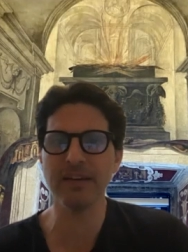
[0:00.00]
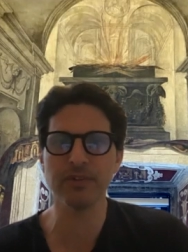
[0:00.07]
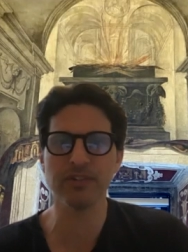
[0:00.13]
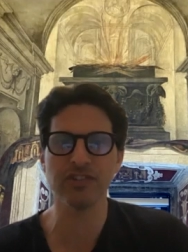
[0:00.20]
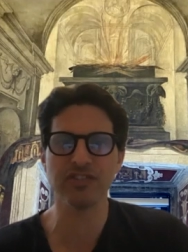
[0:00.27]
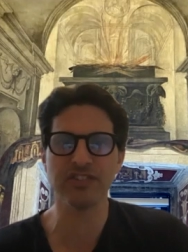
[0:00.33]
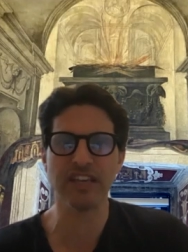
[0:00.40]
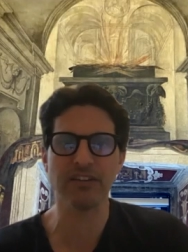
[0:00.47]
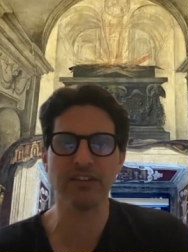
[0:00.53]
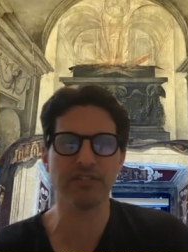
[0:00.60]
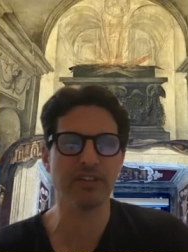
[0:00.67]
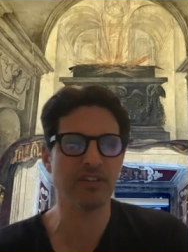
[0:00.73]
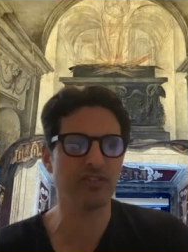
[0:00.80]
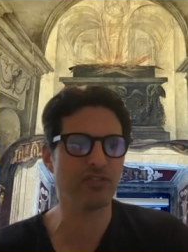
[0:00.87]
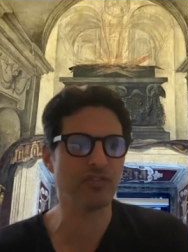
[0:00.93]
which is
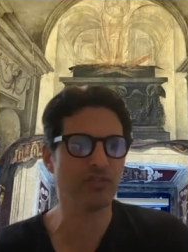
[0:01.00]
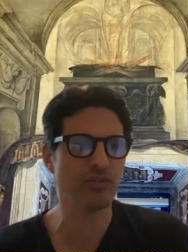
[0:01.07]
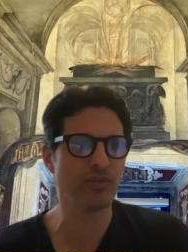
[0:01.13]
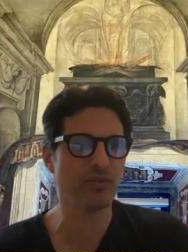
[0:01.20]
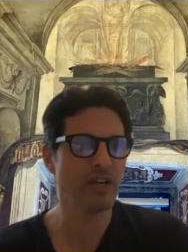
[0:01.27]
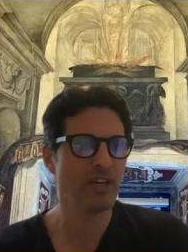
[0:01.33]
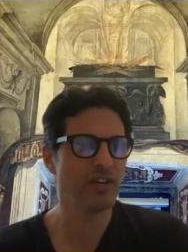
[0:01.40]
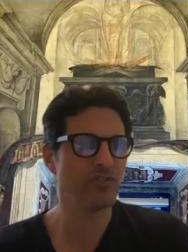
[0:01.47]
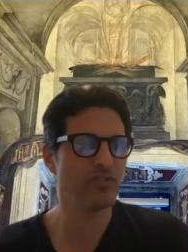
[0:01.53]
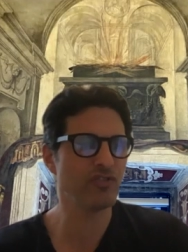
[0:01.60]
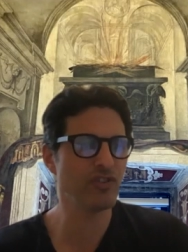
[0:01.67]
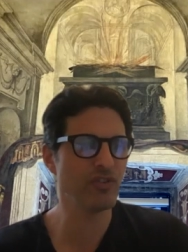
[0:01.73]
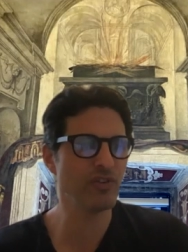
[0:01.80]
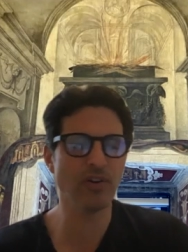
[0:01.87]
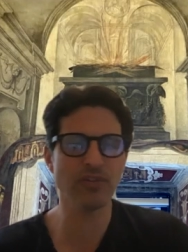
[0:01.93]
sacred to
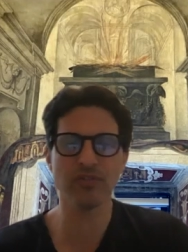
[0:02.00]
Juno.